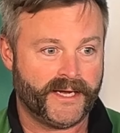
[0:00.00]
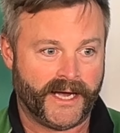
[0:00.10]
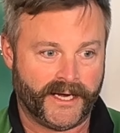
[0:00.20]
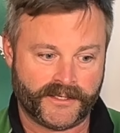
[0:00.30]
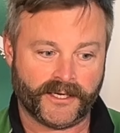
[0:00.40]

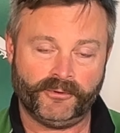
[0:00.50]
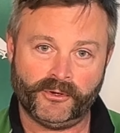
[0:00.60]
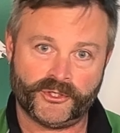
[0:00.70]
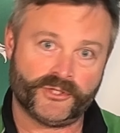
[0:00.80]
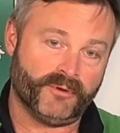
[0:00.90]
And I will
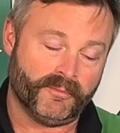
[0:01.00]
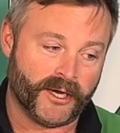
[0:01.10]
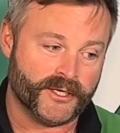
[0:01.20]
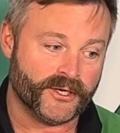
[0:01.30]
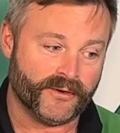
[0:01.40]
just
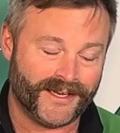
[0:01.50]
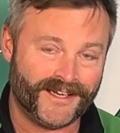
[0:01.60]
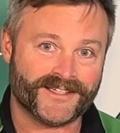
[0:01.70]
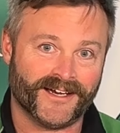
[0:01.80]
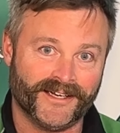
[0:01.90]
remind you, it
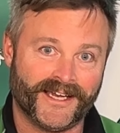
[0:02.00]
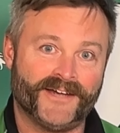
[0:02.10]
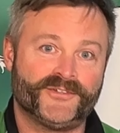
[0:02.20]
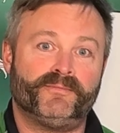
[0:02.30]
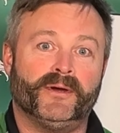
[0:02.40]
is
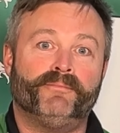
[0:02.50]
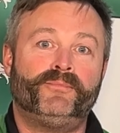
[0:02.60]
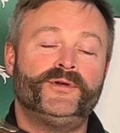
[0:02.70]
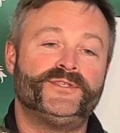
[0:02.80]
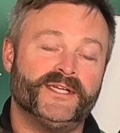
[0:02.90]
ungassed, but I'm
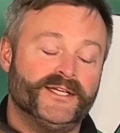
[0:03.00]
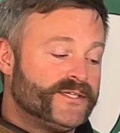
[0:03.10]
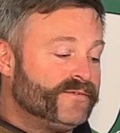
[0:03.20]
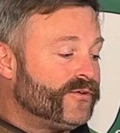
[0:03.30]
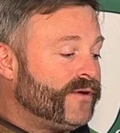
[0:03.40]
pointing it
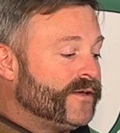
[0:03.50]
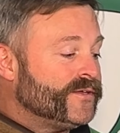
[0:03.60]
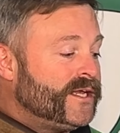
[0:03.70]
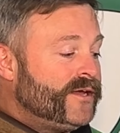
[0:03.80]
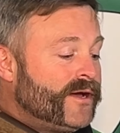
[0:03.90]
to the ground
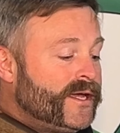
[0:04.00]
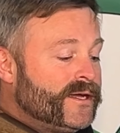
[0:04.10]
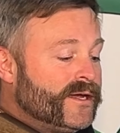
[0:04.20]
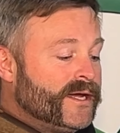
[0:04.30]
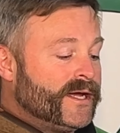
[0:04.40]
anyway.
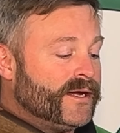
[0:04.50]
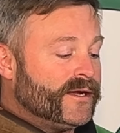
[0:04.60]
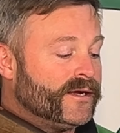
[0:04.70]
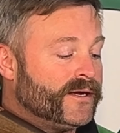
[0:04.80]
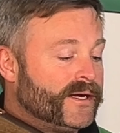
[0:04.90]

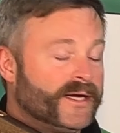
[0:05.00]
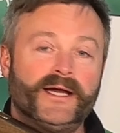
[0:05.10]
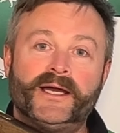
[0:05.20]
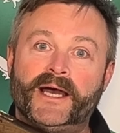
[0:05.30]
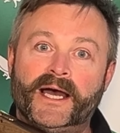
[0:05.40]

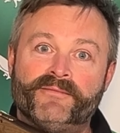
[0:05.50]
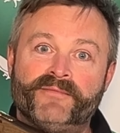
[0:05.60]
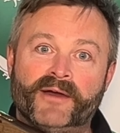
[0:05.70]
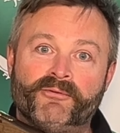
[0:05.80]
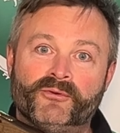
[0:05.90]
And
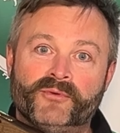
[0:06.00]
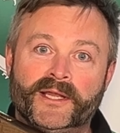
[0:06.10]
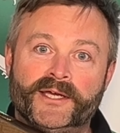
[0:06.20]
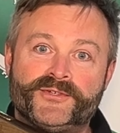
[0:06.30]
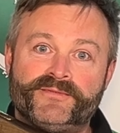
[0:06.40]
that will
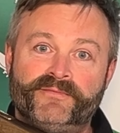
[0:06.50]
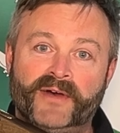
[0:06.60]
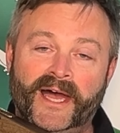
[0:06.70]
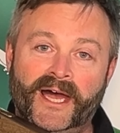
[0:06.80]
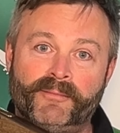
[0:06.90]
release the
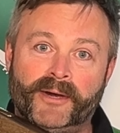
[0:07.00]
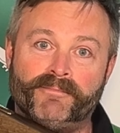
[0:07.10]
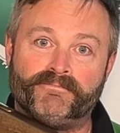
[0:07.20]
hammer.